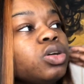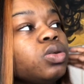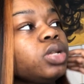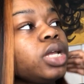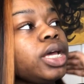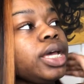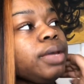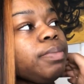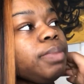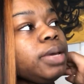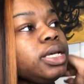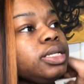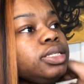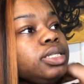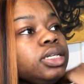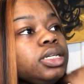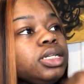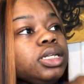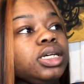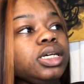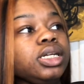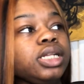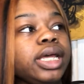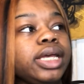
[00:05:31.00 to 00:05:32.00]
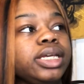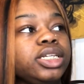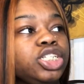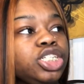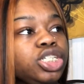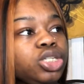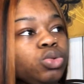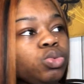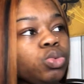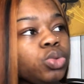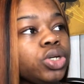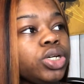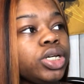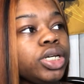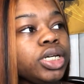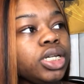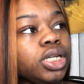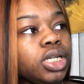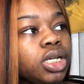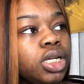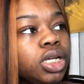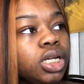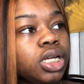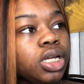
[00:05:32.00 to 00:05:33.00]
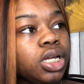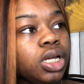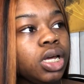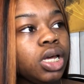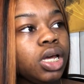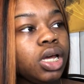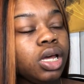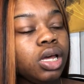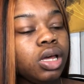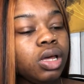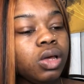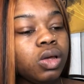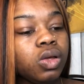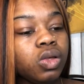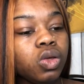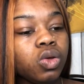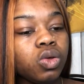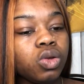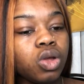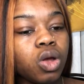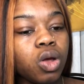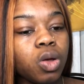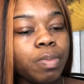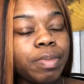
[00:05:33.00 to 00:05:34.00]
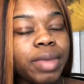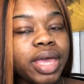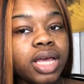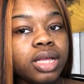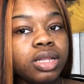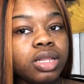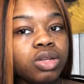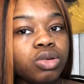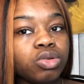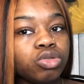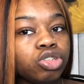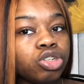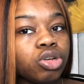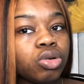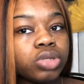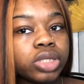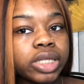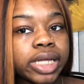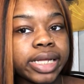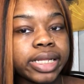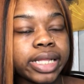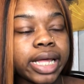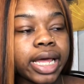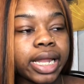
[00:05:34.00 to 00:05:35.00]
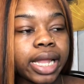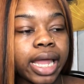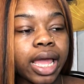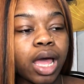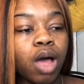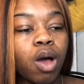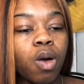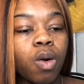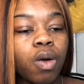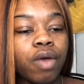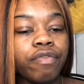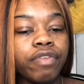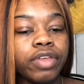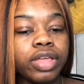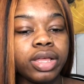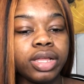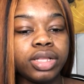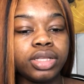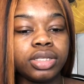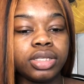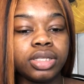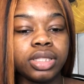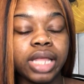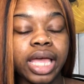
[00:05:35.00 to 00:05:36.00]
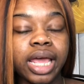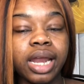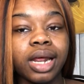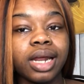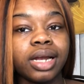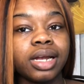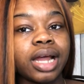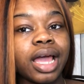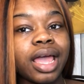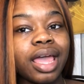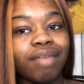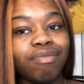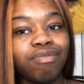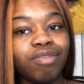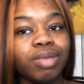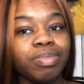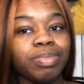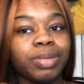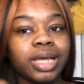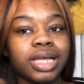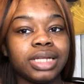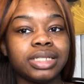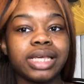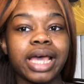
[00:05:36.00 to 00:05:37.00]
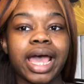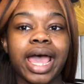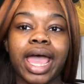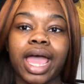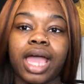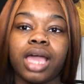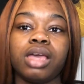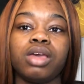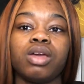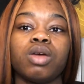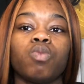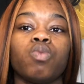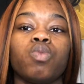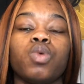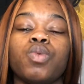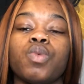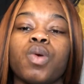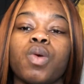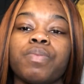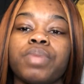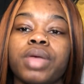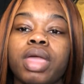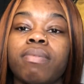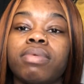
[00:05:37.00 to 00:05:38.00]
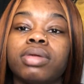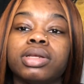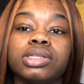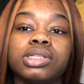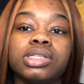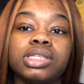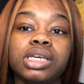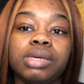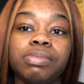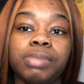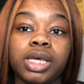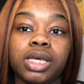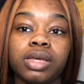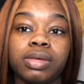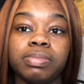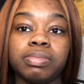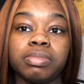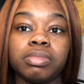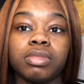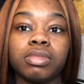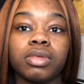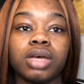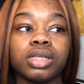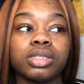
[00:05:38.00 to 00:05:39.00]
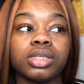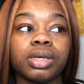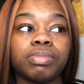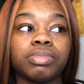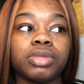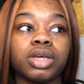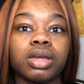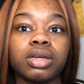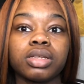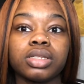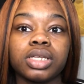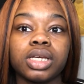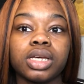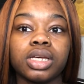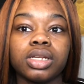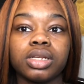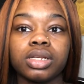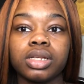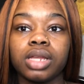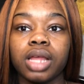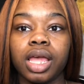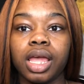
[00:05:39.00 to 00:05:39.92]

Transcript: like, basically, like, she would, you know, make little jokes like that, like, oh, if it's late at night, if we play tag, we won't be able to see me because I'm dark skinned,